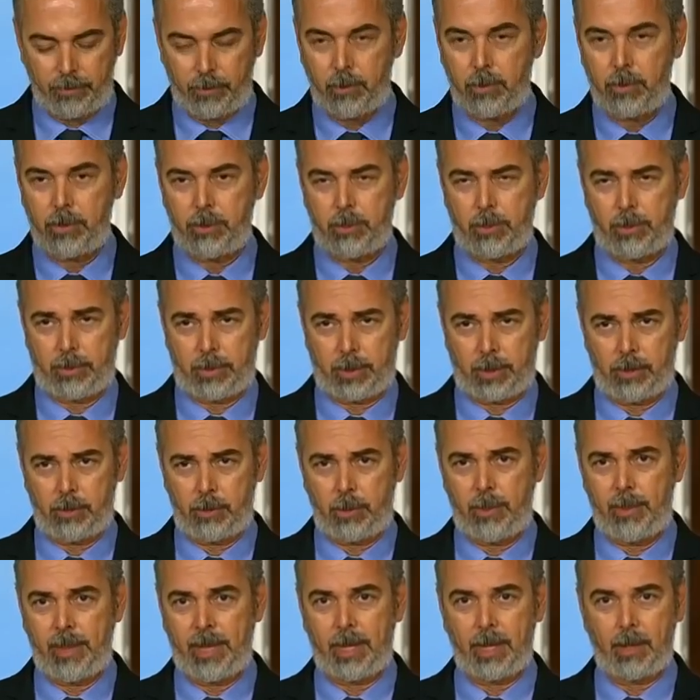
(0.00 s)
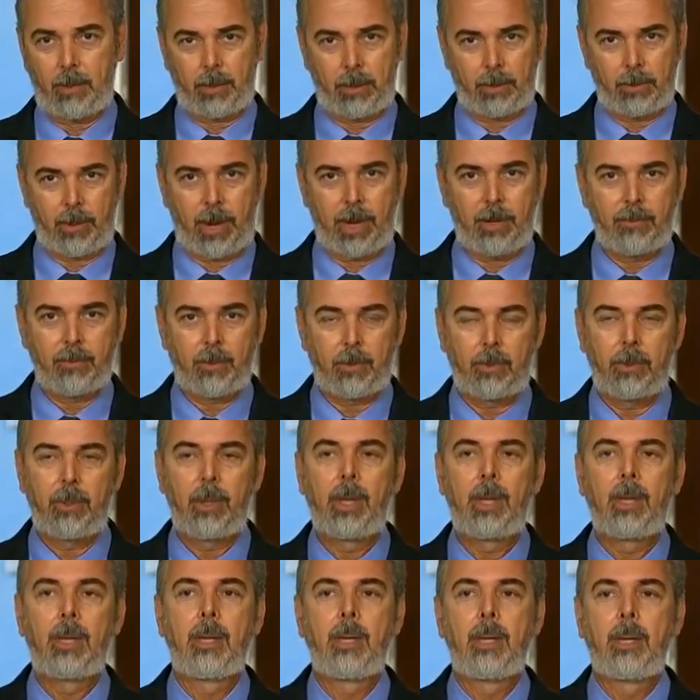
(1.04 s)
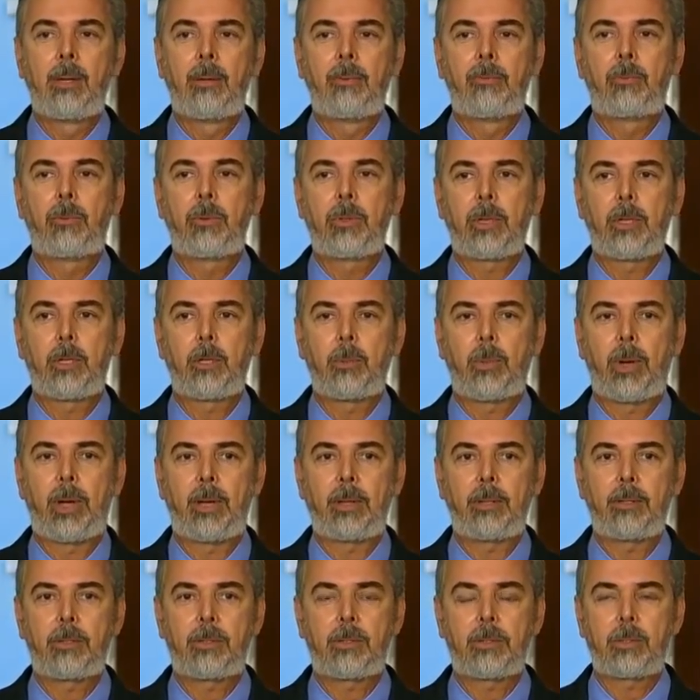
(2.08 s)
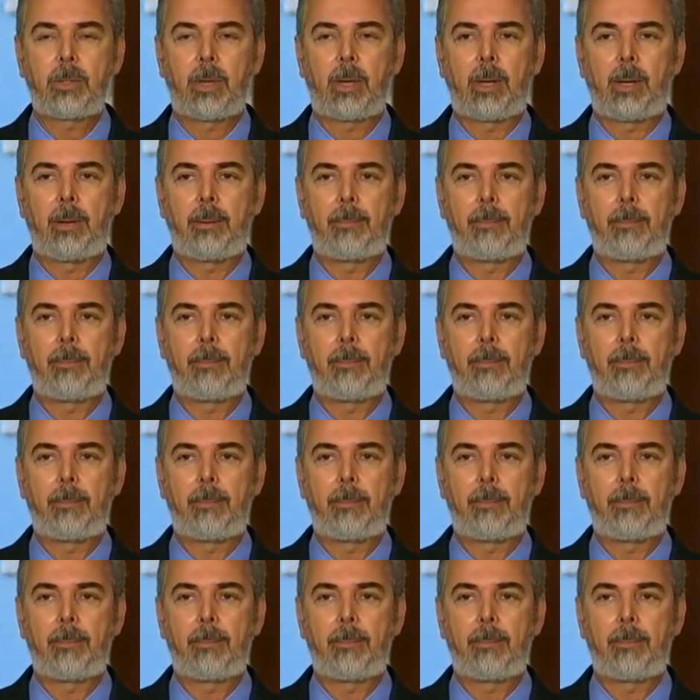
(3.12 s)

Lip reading: Of course, we're extremely grateful for the U.S.